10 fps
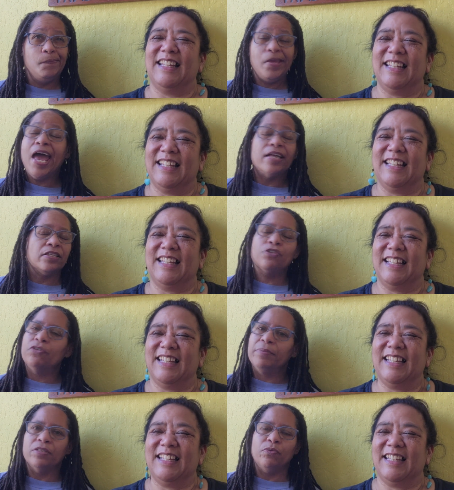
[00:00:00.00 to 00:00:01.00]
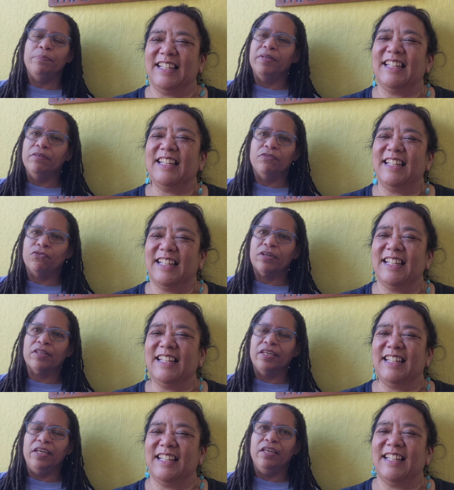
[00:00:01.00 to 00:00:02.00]
Speaker 1: yeah, it's interesting because we've been
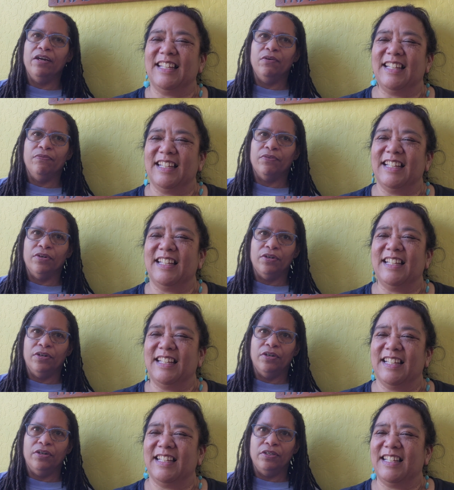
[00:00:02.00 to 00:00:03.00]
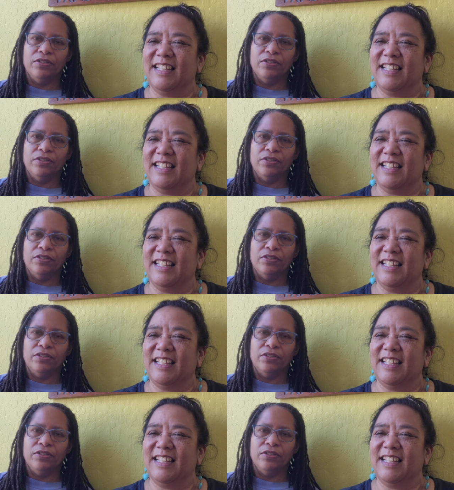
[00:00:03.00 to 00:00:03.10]
strictly keto for